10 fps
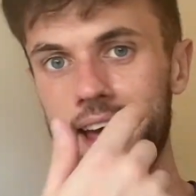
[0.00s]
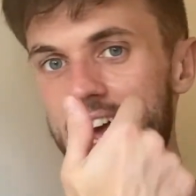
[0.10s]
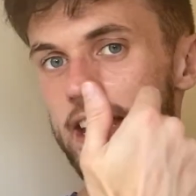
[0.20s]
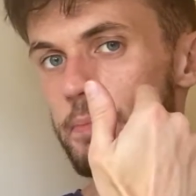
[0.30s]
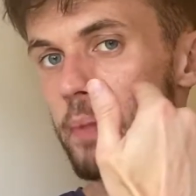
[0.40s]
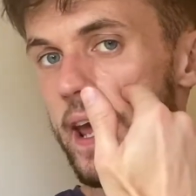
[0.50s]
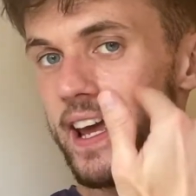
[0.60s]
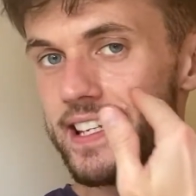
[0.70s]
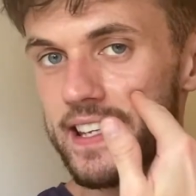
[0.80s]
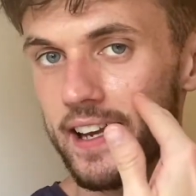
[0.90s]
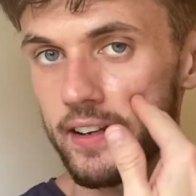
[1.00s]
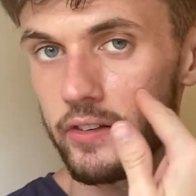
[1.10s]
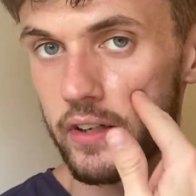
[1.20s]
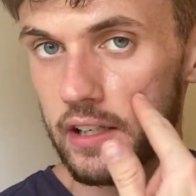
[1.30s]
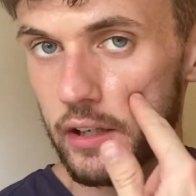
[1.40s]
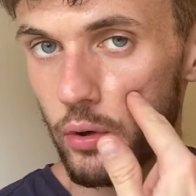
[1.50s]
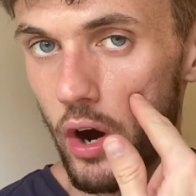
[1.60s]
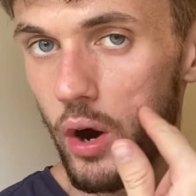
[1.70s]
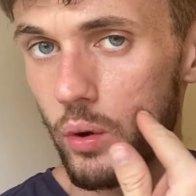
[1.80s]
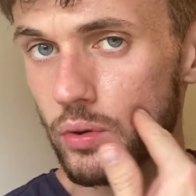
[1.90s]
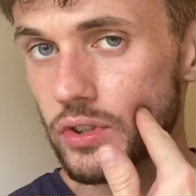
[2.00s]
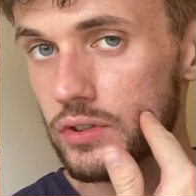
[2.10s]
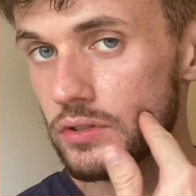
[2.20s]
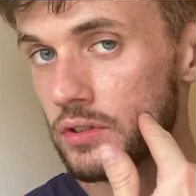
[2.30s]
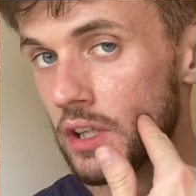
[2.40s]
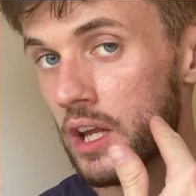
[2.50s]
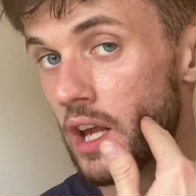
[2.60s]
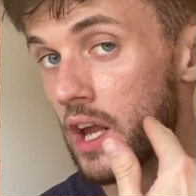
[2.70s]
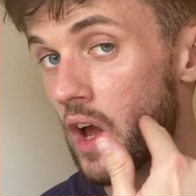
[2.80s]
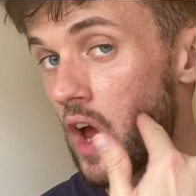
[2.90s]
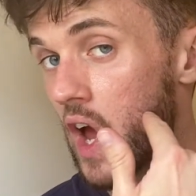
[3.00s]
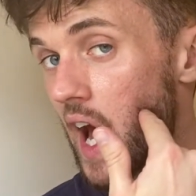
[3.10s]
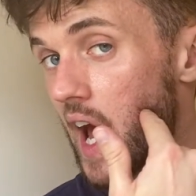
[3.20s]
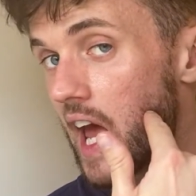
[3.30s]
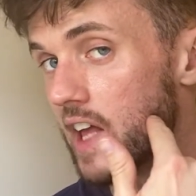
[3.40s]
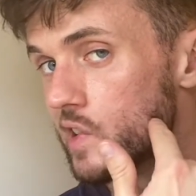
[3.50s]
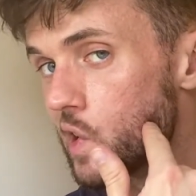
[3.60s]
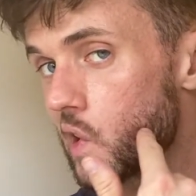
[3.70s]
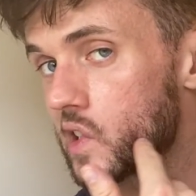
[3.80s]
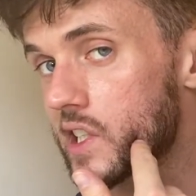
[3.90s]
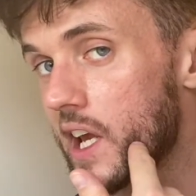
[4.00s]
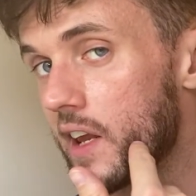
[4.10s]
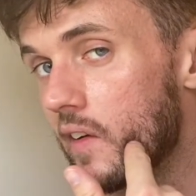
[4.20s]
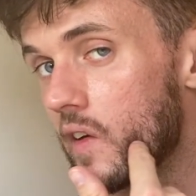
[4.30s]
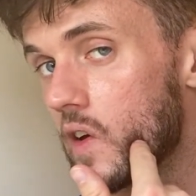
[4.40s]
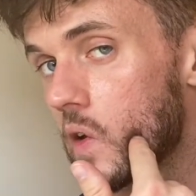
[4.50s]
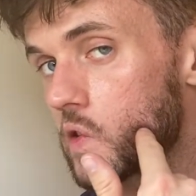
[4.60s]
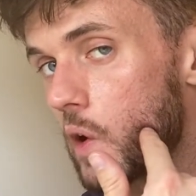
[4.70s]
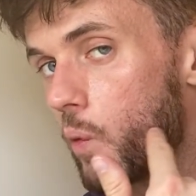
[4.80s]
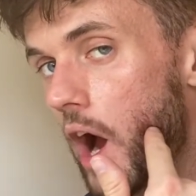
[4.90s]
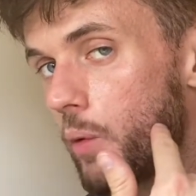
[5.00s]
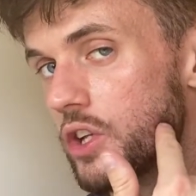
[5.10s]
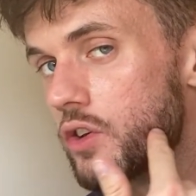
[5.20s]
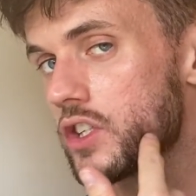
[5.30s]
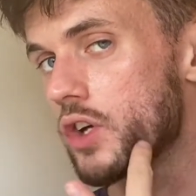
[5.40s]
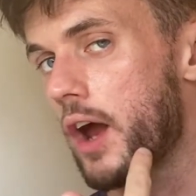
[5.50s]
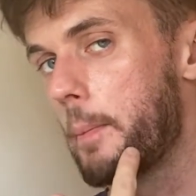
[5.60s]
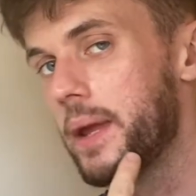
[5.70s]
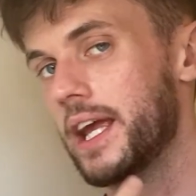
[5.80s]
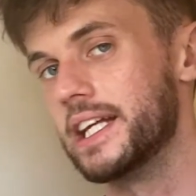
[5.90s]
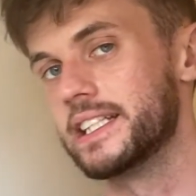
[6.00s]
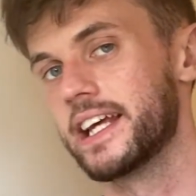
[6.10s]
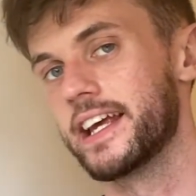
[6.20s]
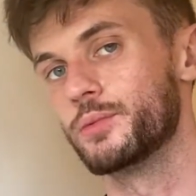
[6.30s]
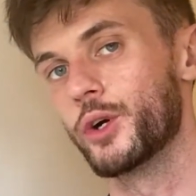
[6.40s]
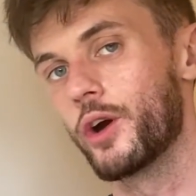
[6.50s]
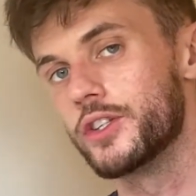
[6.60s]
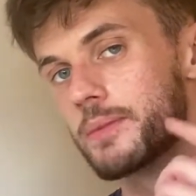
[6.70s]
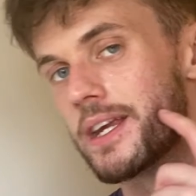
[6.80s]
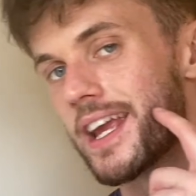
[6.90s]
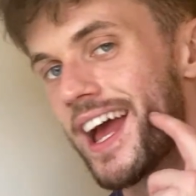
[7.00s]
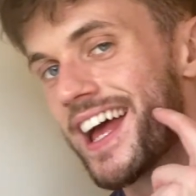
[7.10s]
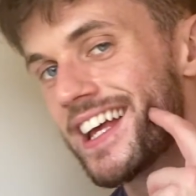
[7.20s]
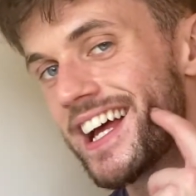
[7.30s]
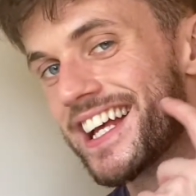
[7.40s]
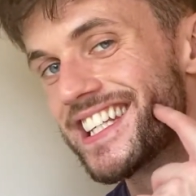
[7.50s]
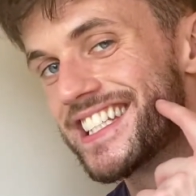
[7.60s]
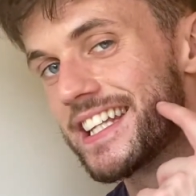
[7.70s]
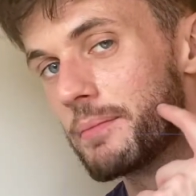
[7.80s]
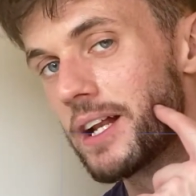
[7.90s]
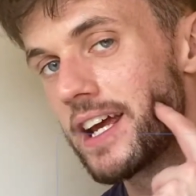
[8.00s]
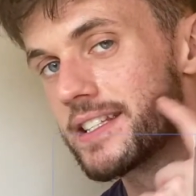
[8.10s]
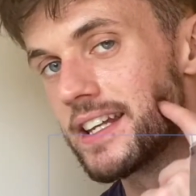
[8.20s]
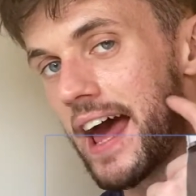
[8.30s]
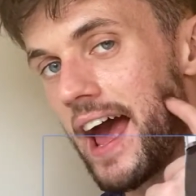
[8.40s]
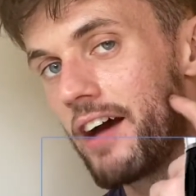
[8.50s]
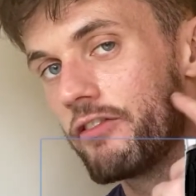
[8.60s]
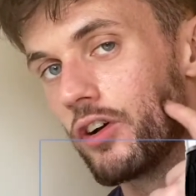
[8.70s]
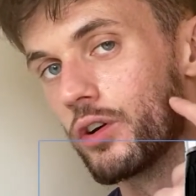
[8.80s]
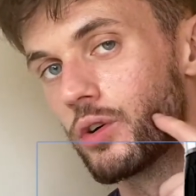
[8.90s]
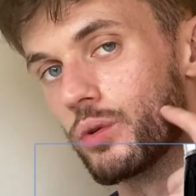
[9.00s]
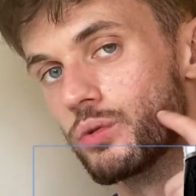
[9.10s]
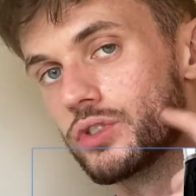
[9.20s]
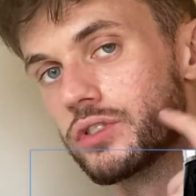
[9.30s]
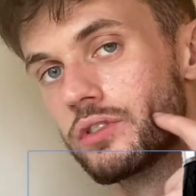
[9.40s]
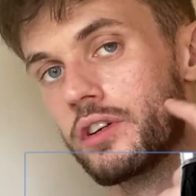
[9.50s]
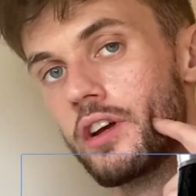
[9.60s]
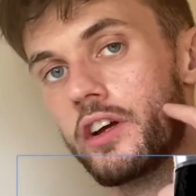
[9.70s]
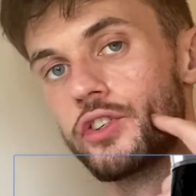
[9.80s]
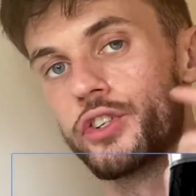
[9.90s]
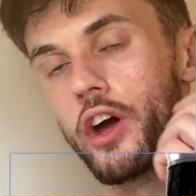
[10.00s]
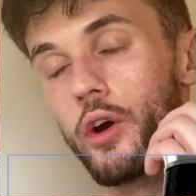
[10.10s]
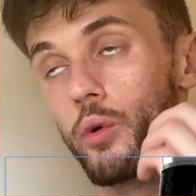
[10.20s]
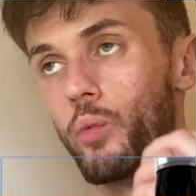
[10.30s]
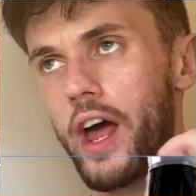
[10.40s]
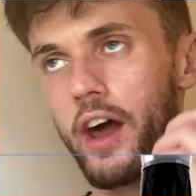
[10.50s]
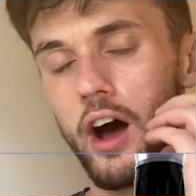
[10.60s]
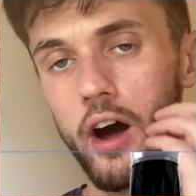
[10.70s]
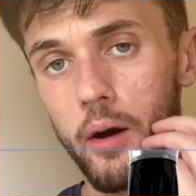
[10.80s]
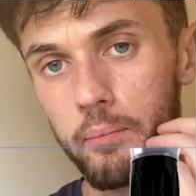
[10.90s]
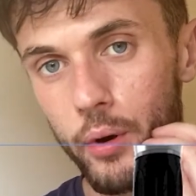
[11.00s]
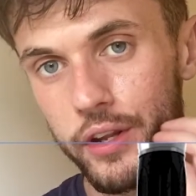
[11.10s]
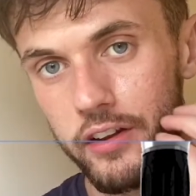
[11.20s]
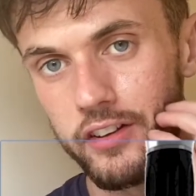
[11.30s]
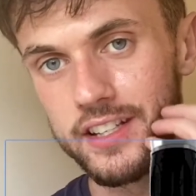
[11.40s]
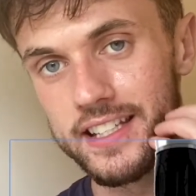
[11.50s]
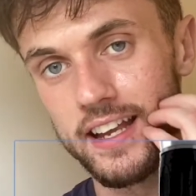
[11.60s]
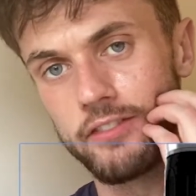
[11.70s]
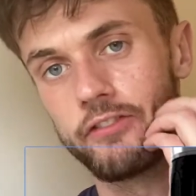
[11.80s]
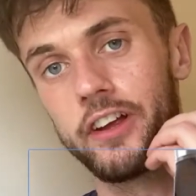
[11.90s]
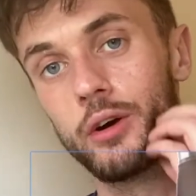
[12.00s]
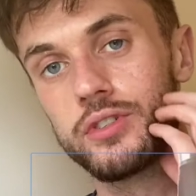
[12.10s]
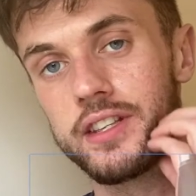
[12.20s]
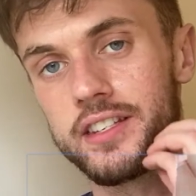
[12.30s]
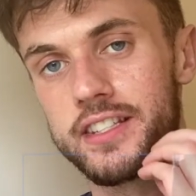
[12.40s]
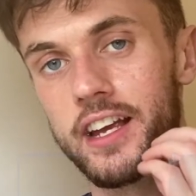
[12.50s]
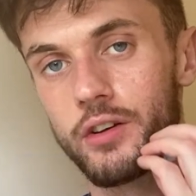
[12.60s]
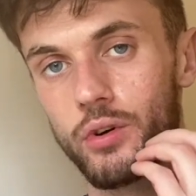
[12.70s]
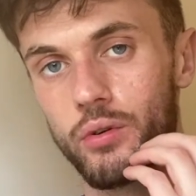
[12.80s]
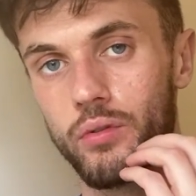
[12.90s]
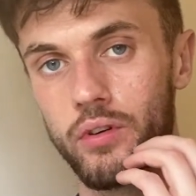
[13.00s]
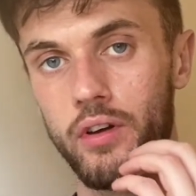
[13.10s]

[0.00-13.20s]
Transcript: it's piercing little holes into your skin. So why we do this on our beard is we're going to be stimulating the hair follicles. So when our body feels the signal